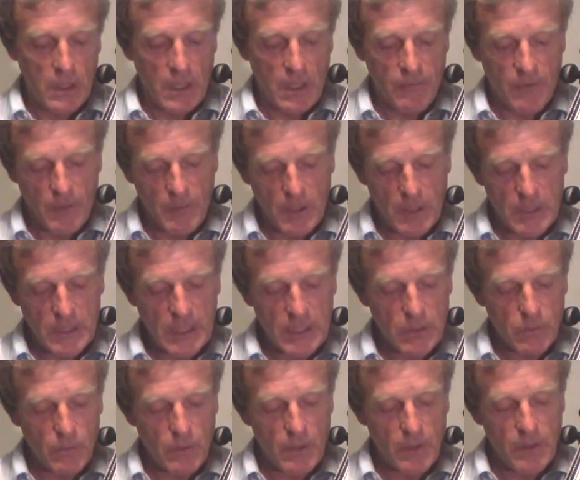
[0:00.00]
If I'm going to
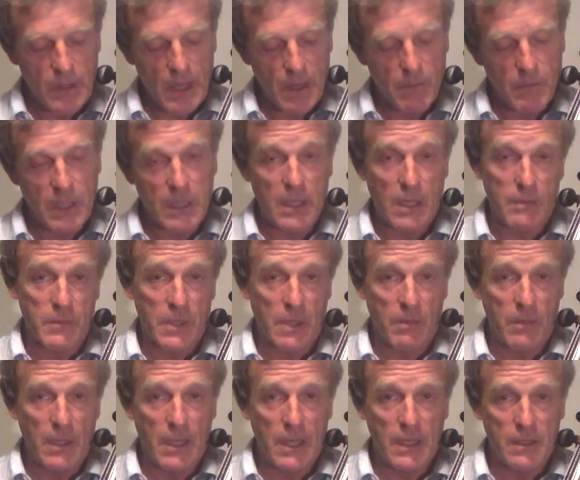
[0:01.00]
touch with the thumb, it comes
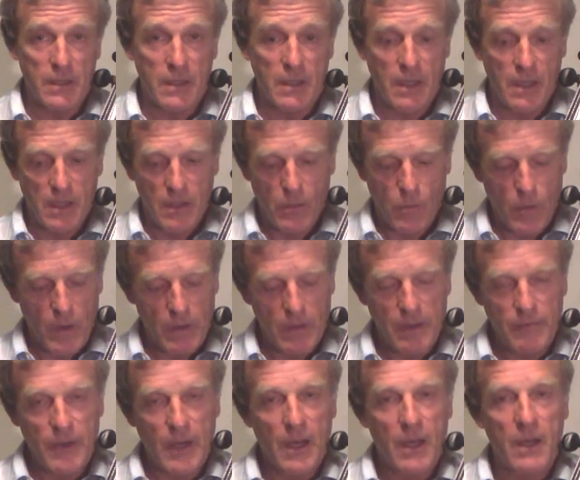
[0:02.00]
up last
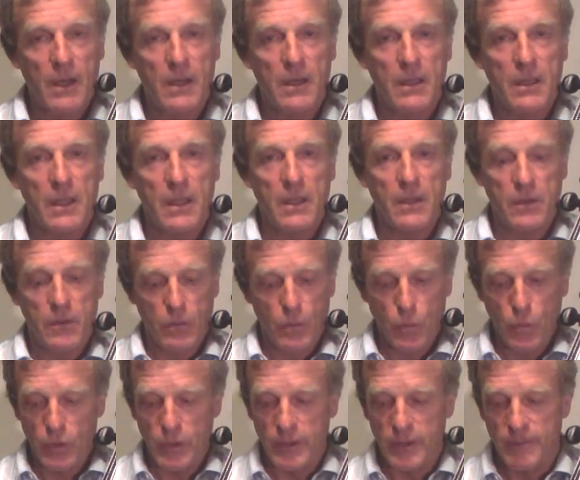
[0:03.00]
wherever it
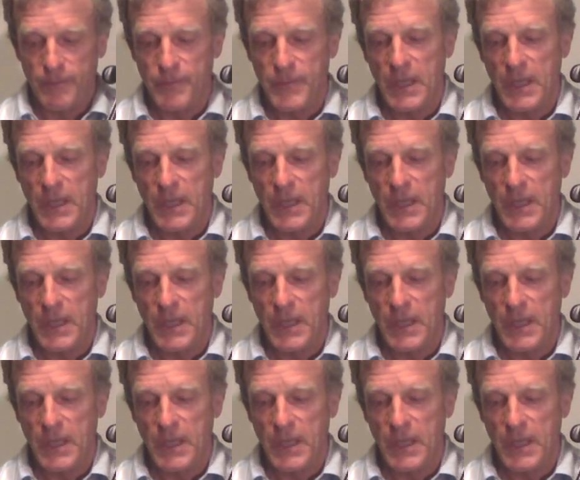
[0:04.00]
would,